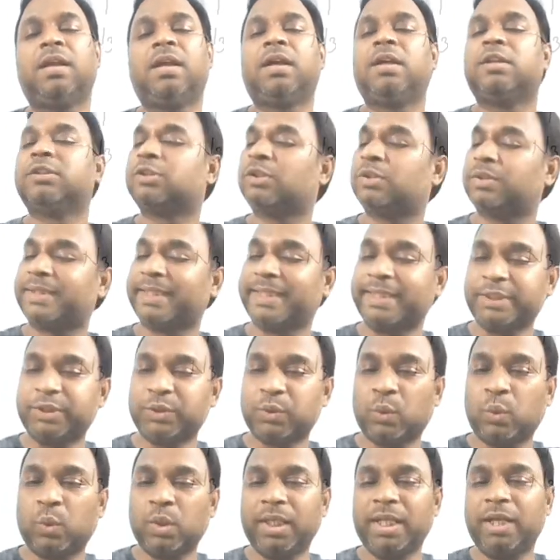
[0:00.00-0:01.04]
So there's
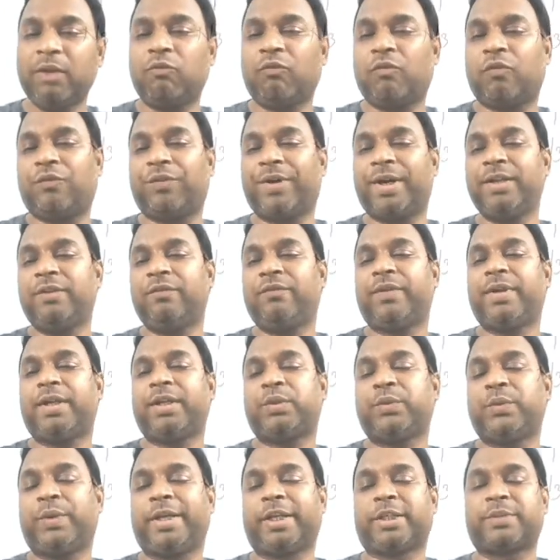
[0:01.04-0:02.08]
only one way
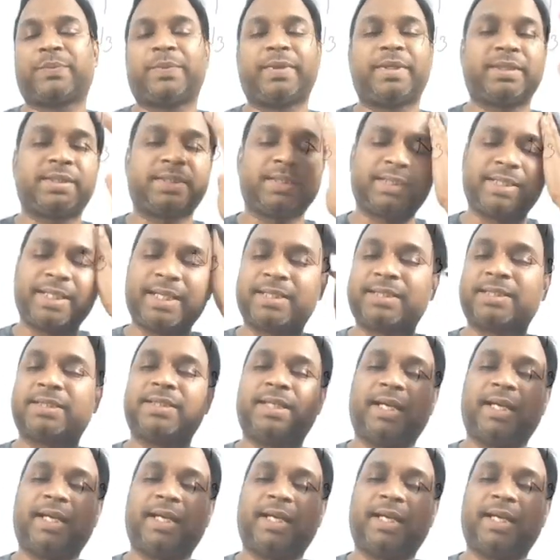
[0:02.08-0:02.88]
to express it